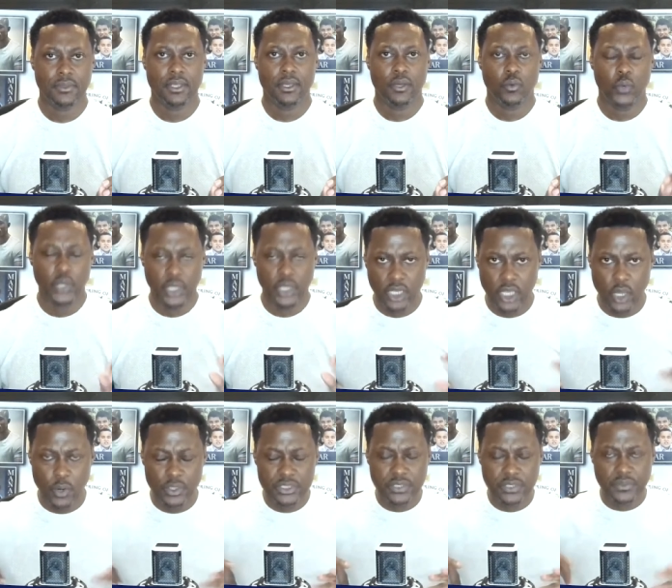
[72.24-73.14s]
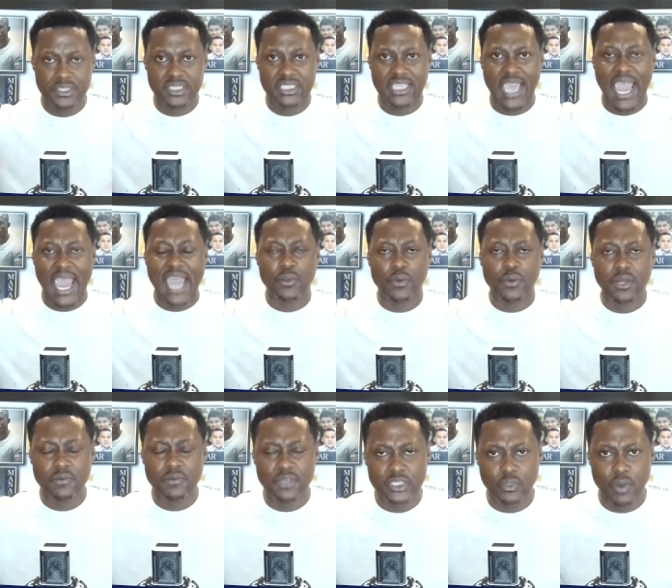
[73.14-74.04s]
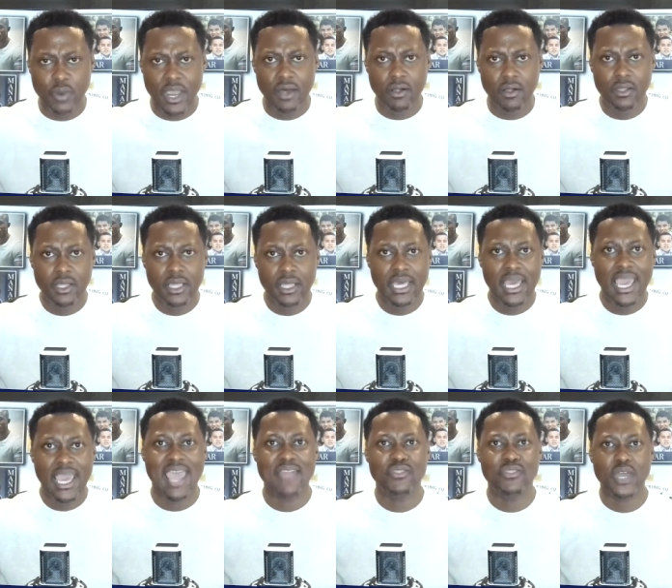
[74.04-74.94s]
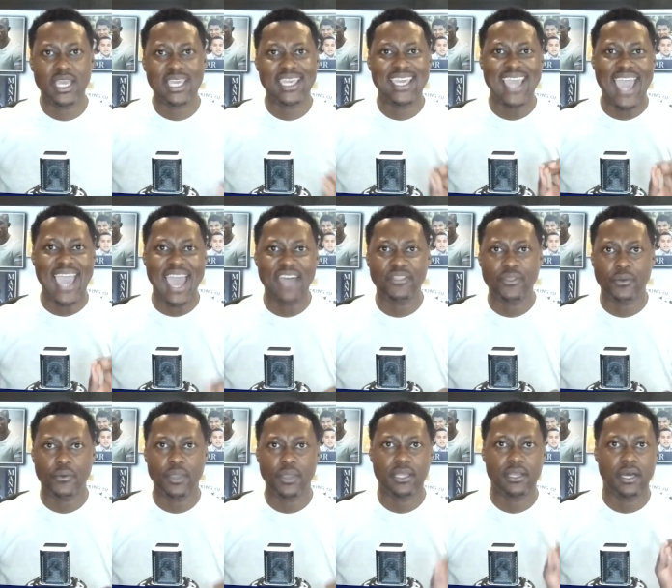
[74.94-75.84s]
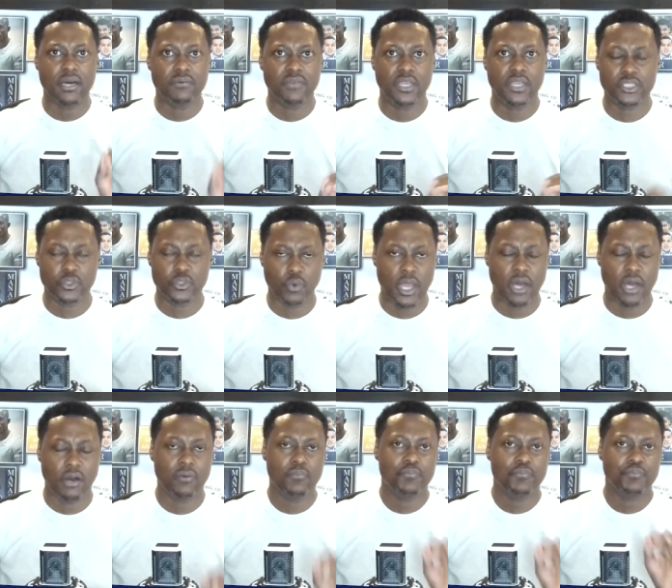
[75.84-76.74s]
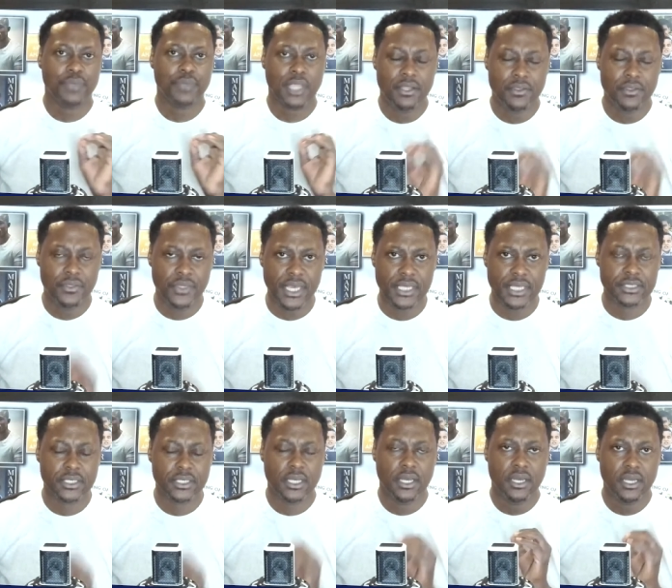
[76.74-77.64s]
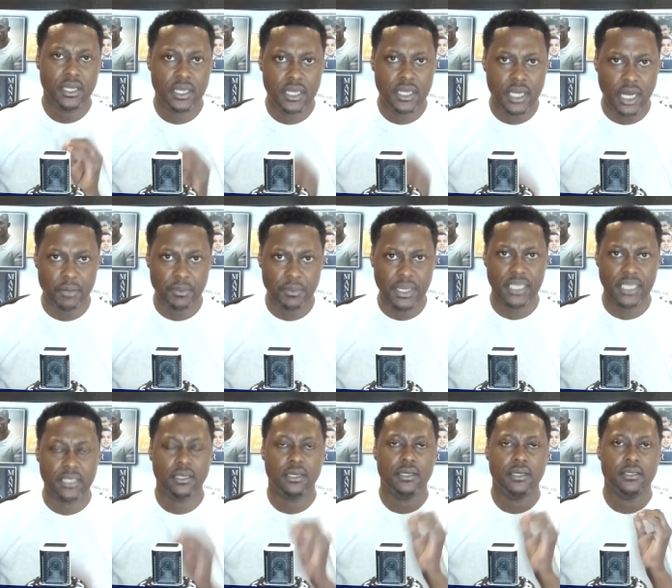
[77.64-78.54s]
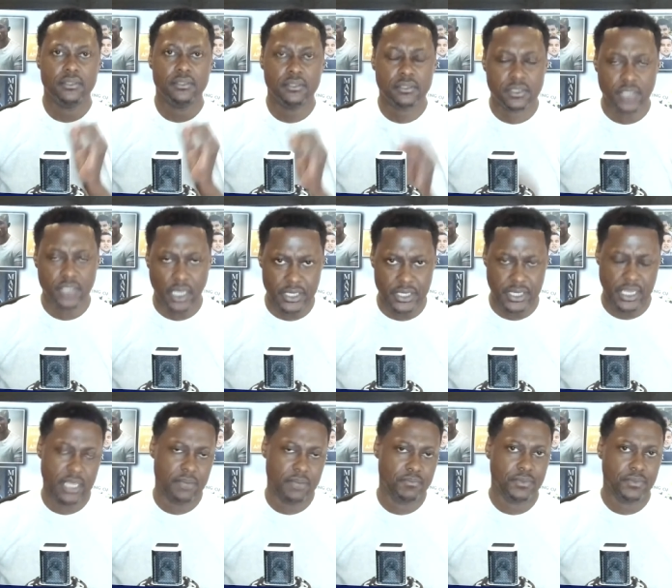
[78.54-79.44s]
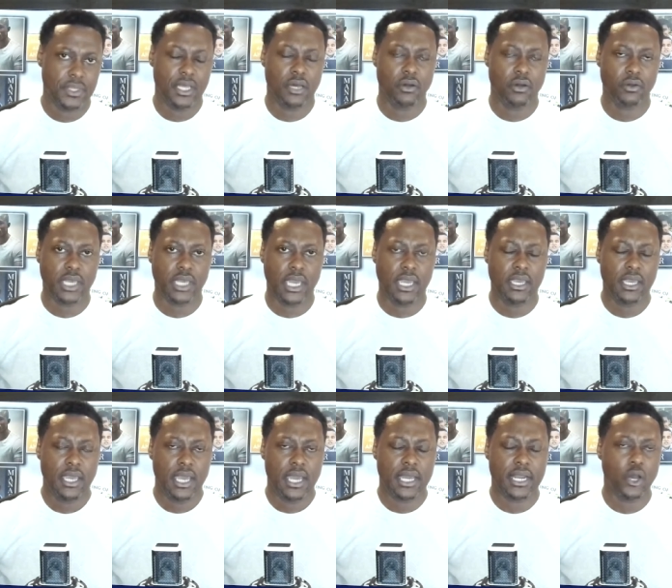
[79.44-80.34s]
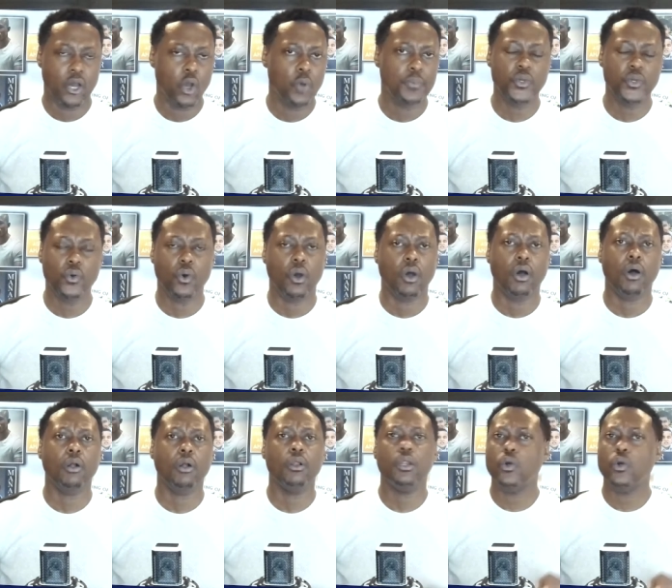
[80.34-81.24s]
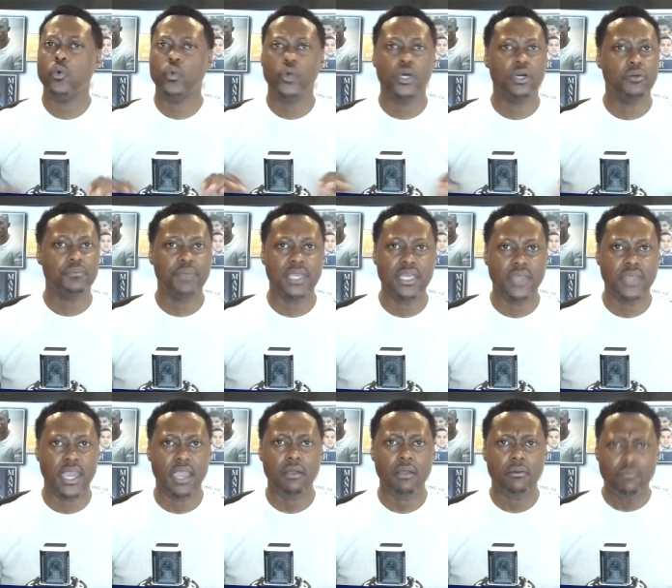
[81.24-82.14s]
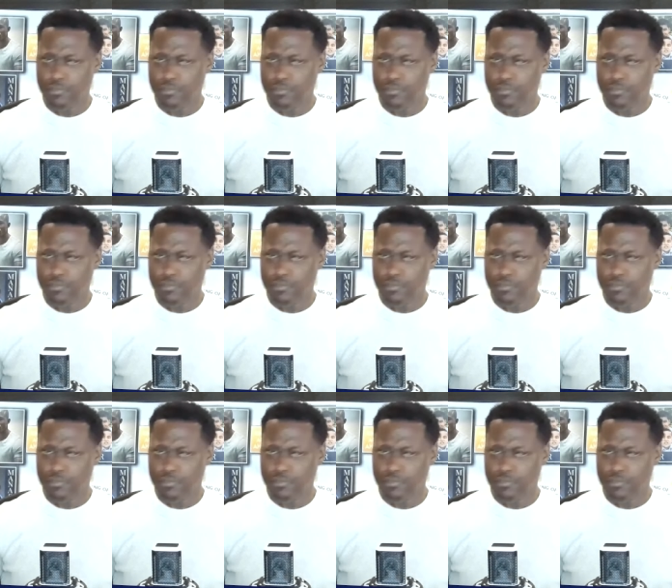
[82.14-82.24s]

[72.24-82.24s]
We're going to go into the scattering of Israel and the gathering of Israel this coming Sunday. Okay. And I hope you all will be there.